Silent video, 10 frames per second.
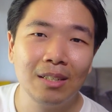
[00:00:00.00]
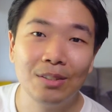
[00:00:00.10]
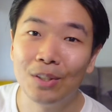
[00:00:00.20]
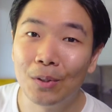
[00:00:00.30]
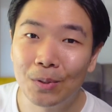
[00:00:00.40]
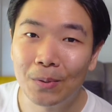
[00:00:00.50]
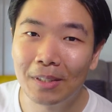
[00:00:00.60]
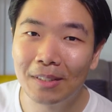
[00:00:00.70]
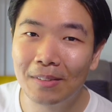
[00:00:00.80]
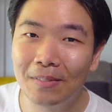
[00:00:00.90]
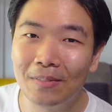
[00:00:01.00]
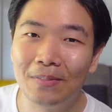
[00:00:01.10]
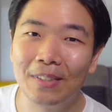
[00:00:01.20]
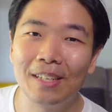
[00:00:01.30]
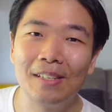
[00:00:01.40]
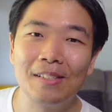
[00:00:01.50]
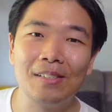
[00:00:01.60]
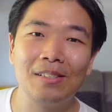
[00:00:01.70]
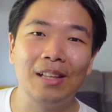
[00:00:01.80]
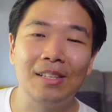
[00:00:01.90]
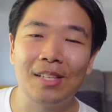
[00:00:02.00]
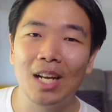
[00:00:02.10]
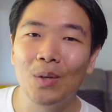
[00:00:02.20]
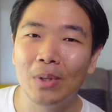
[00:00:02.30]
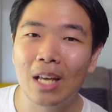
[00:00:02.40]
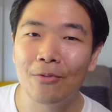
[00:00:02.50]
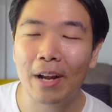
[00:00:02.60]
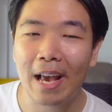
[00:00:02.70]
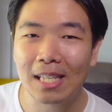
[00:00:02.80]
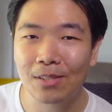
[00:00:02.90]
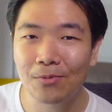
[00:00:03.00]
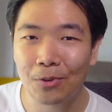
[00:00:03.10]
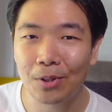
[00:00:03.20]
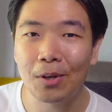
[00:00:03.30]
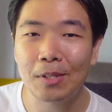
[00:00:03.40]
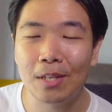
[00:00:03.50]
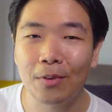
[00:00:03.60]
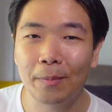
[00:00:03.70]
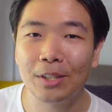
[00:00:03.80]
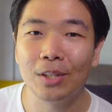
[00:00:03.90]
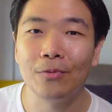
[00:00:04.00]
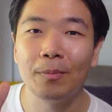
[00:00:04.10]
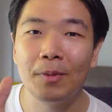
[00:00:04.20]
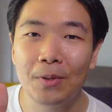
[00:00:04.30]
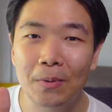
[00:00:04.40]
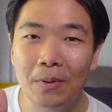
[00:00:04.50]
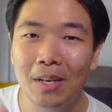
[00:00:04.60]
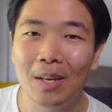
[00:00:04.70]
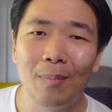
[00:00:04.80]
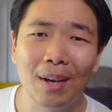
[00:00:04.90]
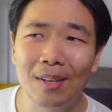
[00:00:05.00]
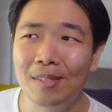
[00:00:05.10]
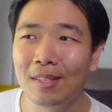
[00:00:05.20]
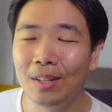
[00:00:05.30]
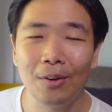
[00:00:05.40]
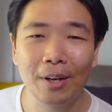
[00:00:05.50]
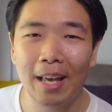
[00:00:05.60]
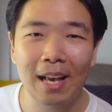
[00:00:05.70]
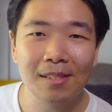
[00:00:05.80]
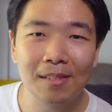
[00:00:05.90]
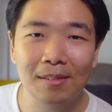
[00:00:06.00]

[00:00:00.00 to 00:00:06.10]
don't do it, because Lazada will never ask for those information from you because it already has it.